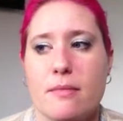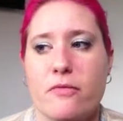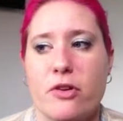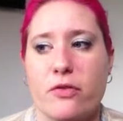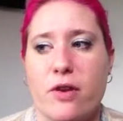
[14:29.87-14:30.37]

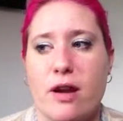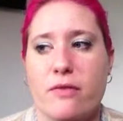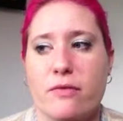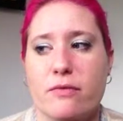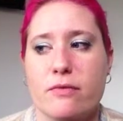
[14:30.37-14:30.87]
Feel free to
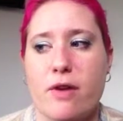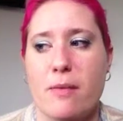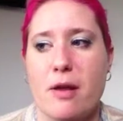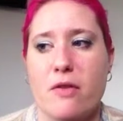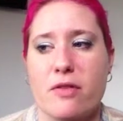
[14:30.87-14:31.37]
friend
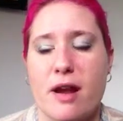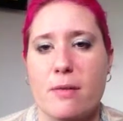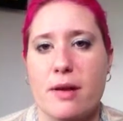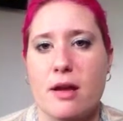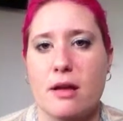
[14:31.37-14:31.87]
me over there
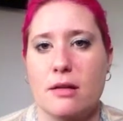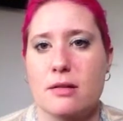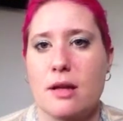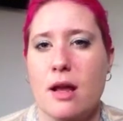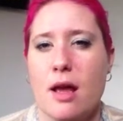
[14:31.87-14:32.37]

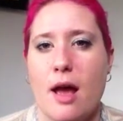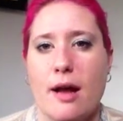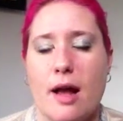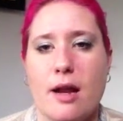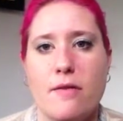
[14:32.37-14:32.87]
because I
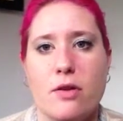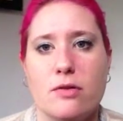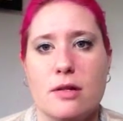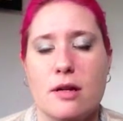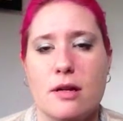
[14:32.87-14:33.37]
kind of use
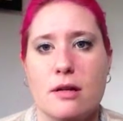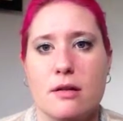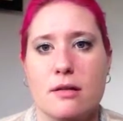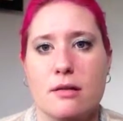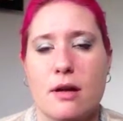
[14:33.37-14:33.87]
it
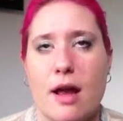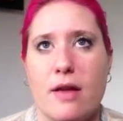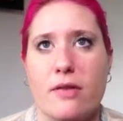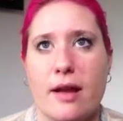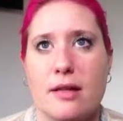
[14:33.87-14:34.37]
kind
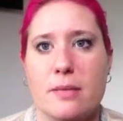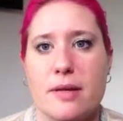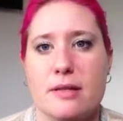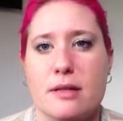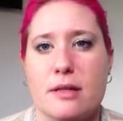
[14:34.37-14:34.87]
of like as a
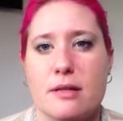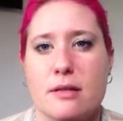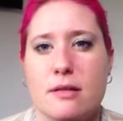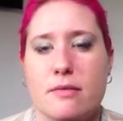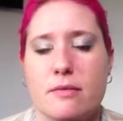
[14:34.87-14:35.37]

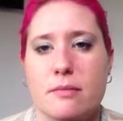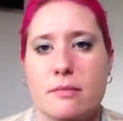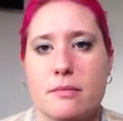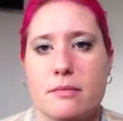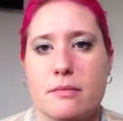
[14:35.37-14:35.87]
business.
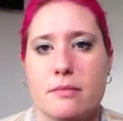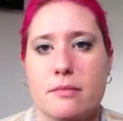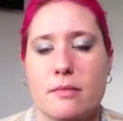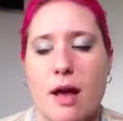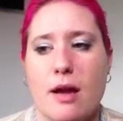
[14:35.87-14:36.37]

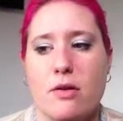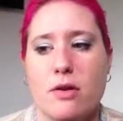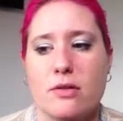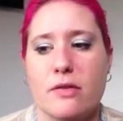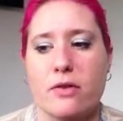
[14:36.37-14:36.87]
I don't
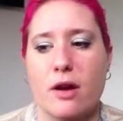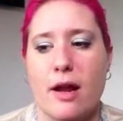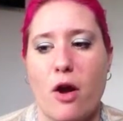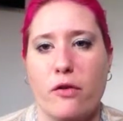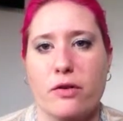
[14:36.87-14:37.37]
use it for like
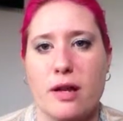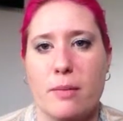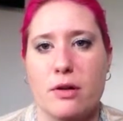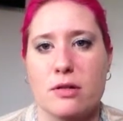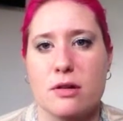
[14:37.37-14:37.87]
overly
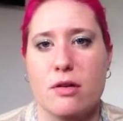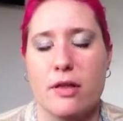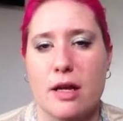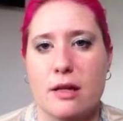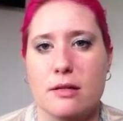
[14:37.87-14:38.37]
personal
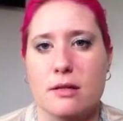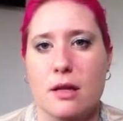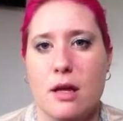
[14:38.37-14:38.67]
things.